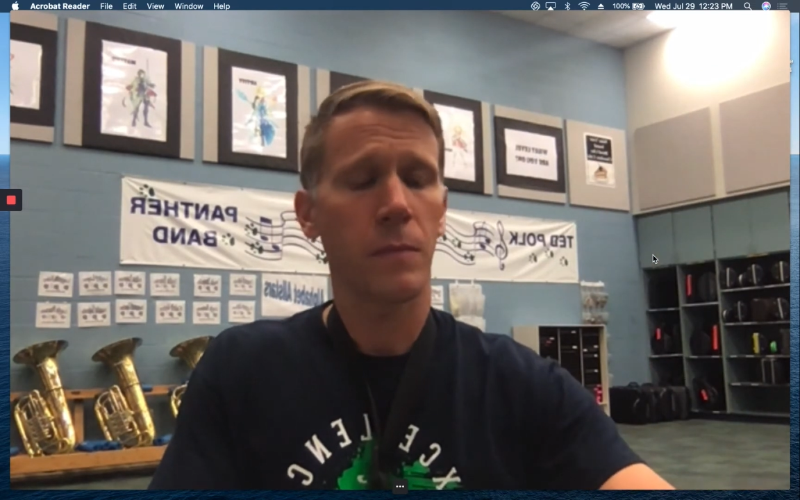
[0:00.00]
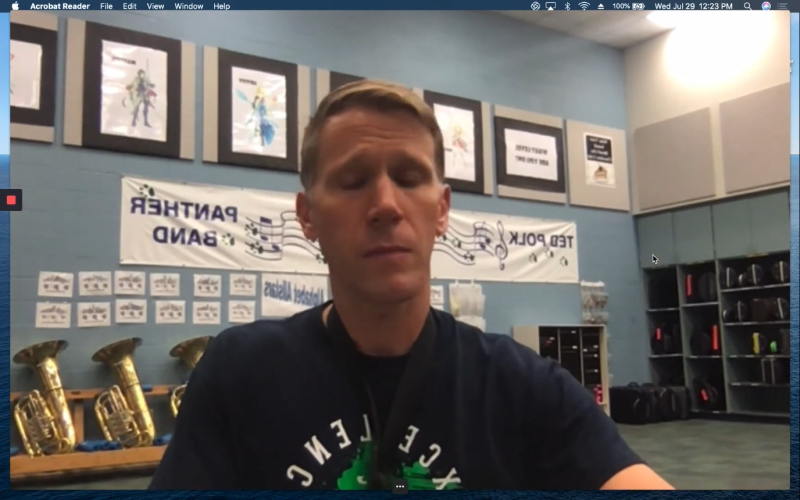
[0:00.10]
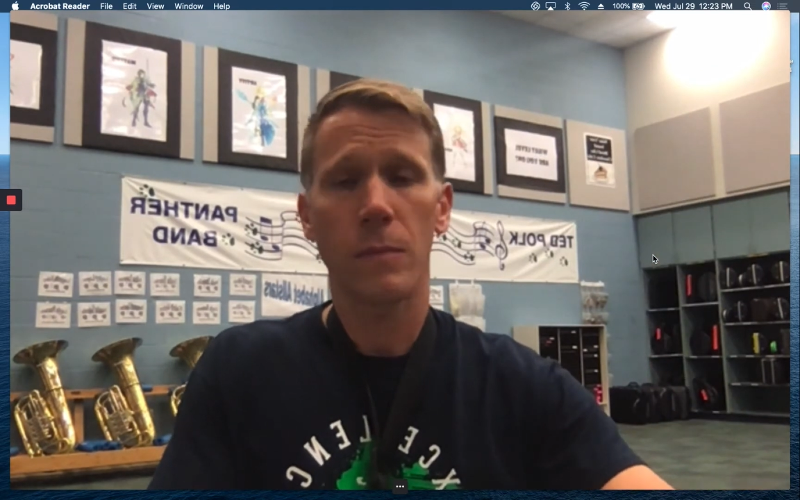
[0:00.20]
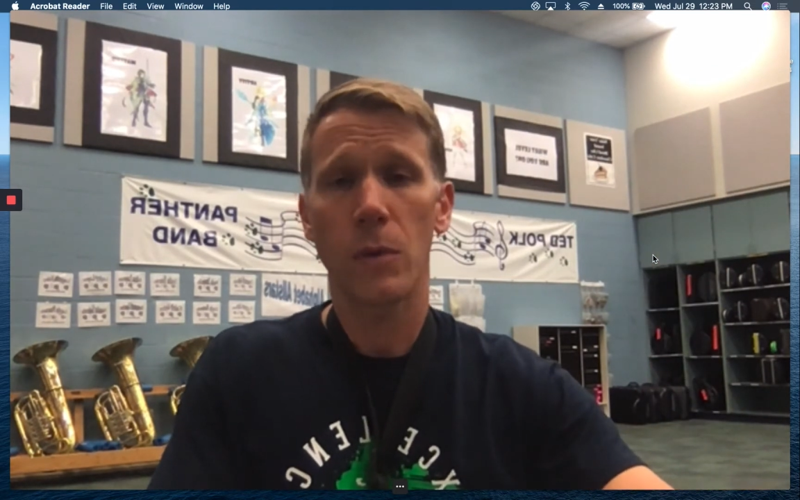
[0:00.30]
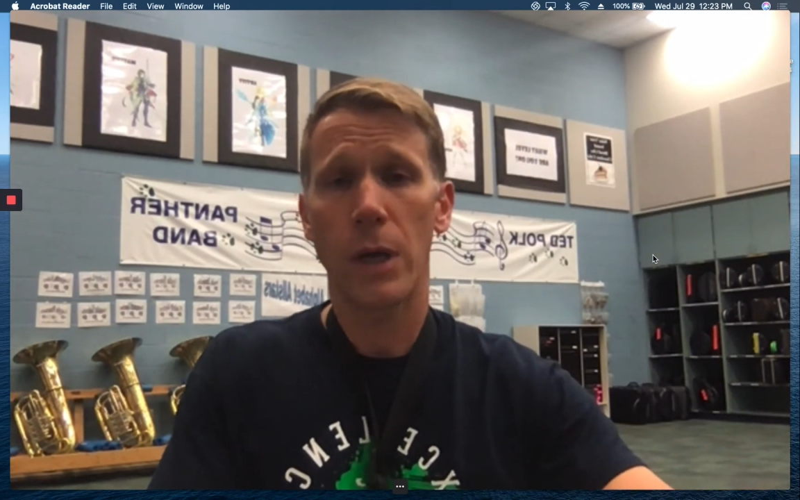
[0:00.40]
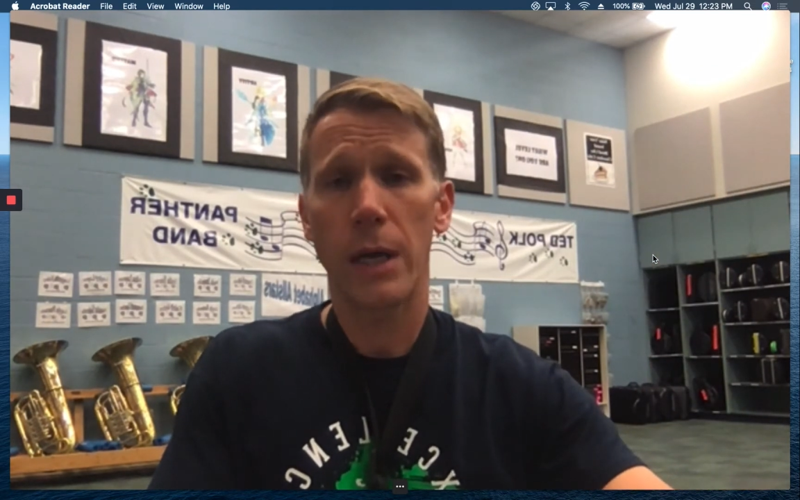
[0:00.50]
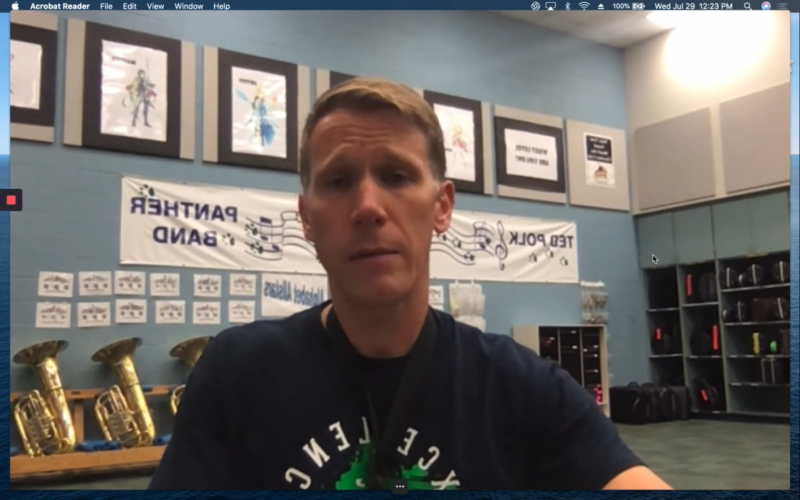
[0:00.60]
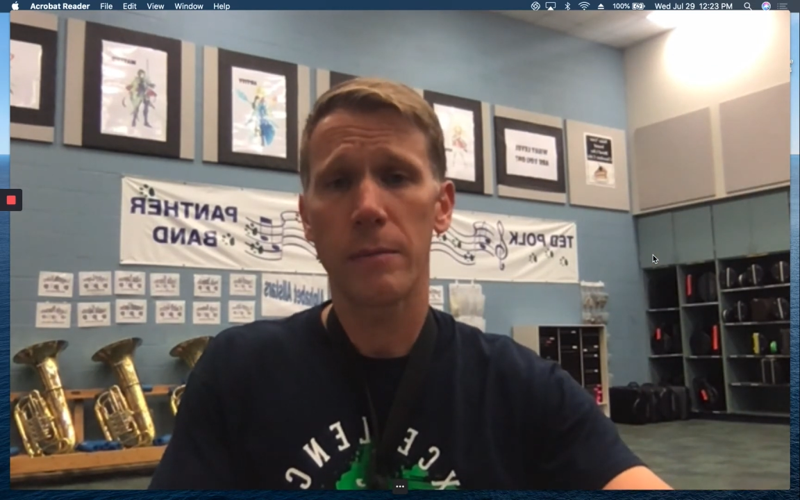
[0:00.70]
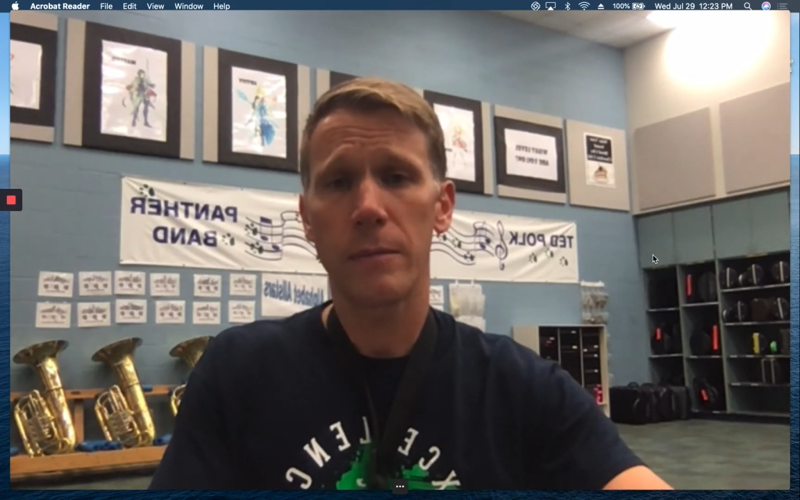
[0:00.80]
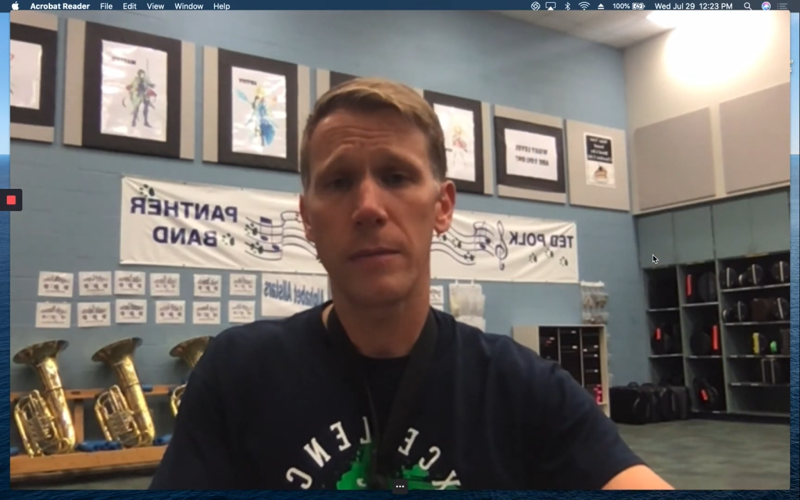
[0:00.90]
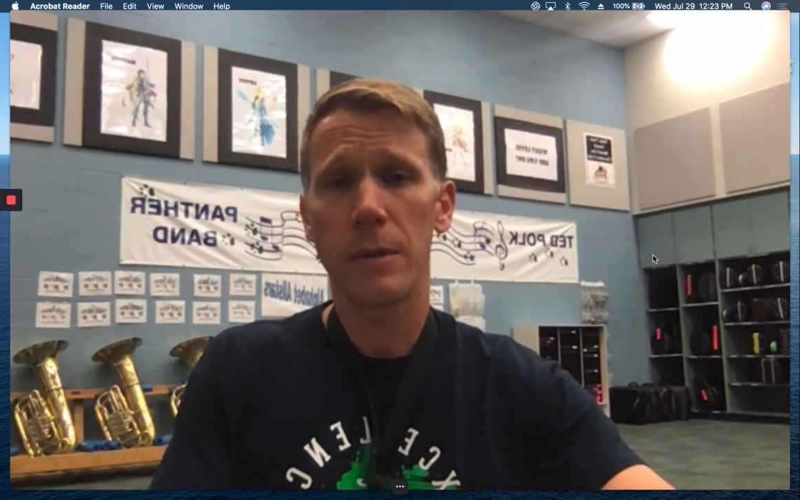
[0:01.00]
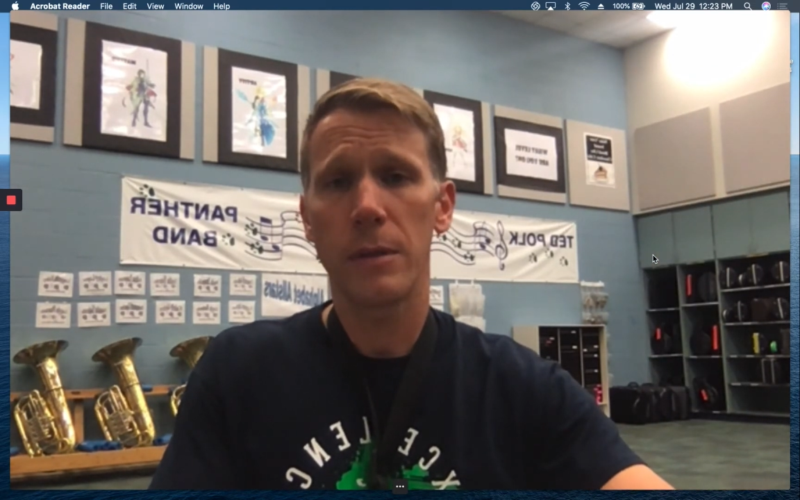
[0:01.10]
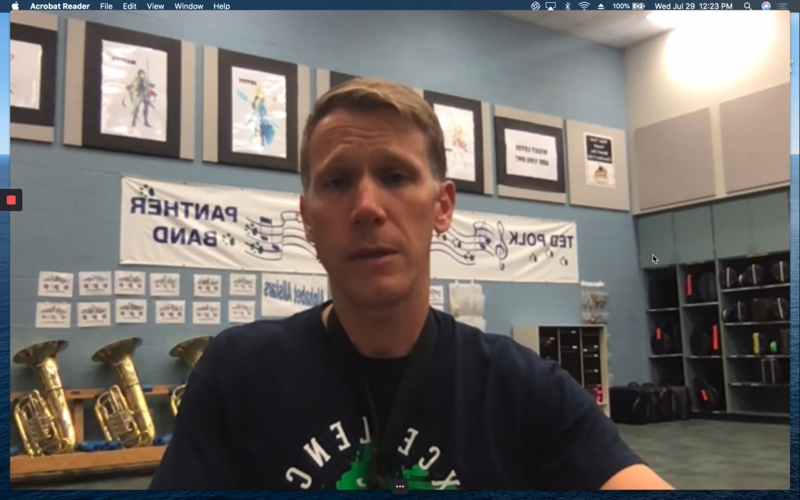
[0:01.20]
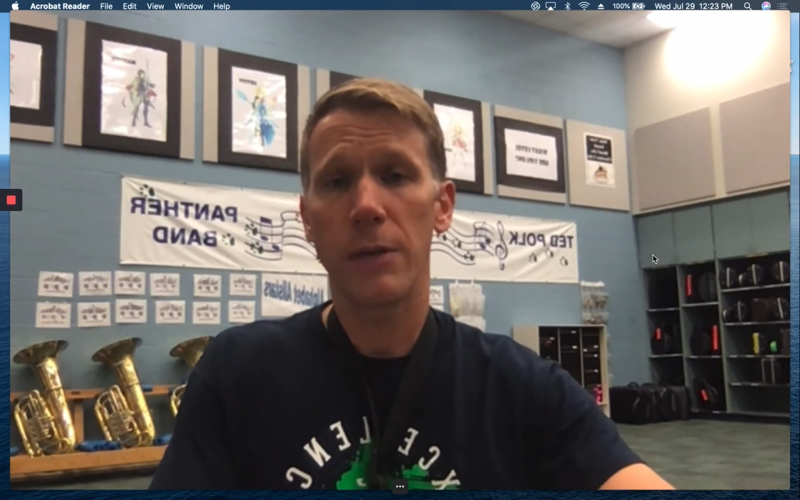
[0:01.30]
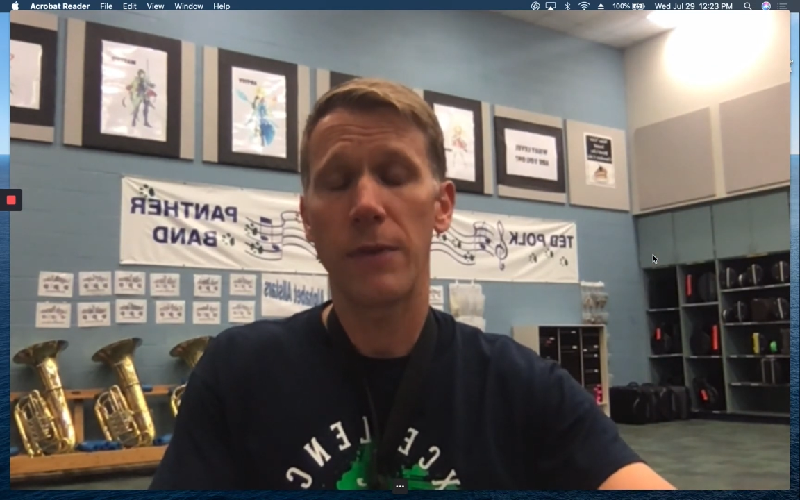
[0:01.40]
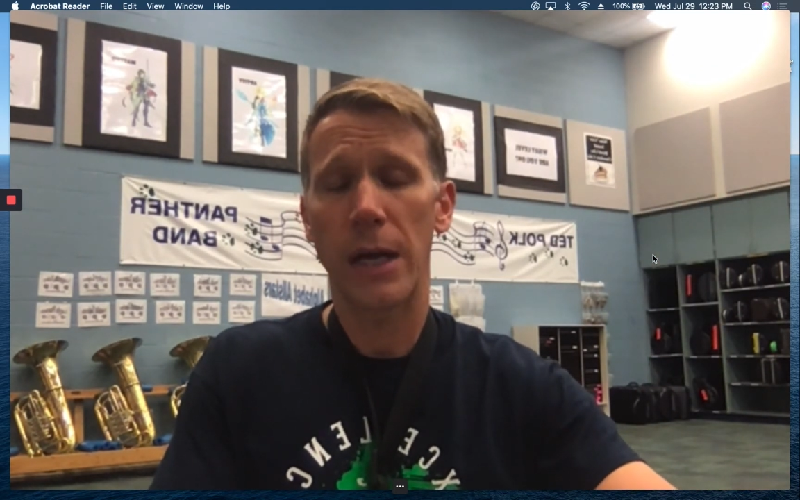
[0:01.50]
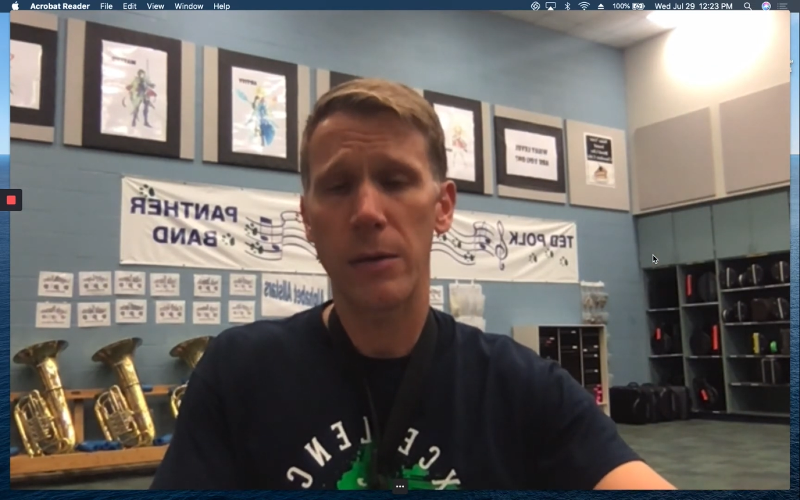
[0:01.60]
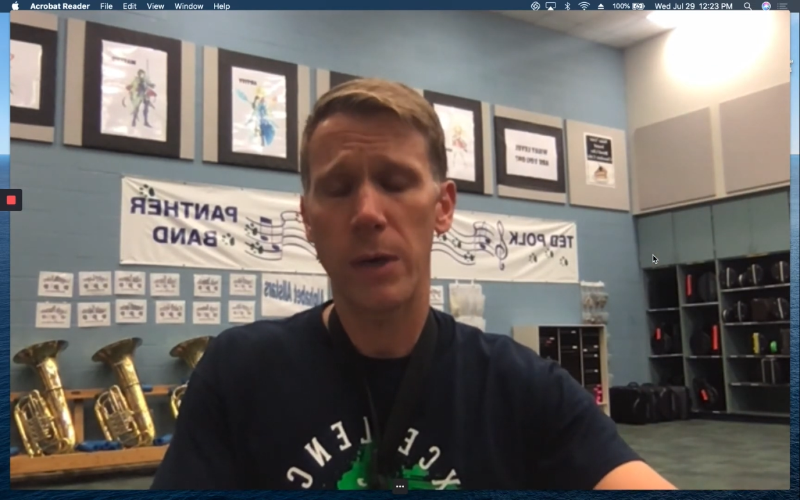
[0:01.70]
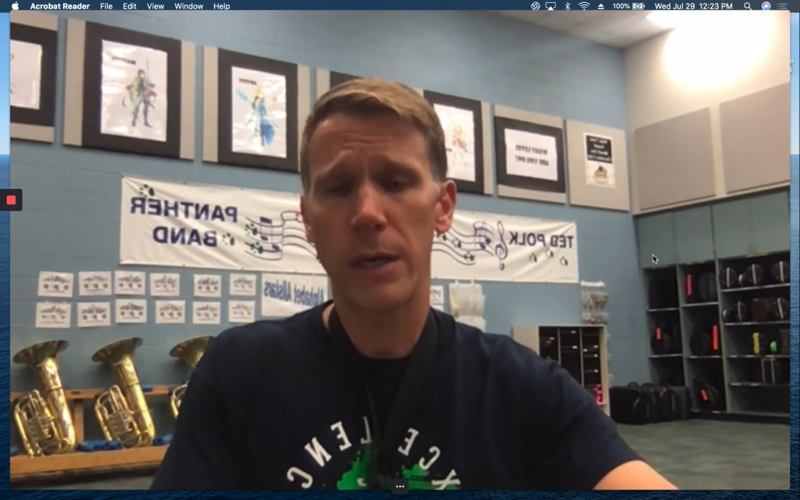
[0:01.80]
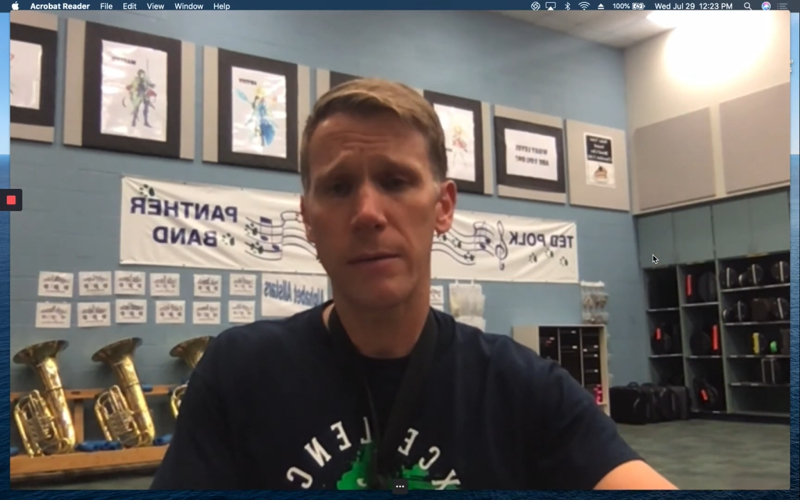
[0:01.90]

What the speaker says: Okay, evaluate.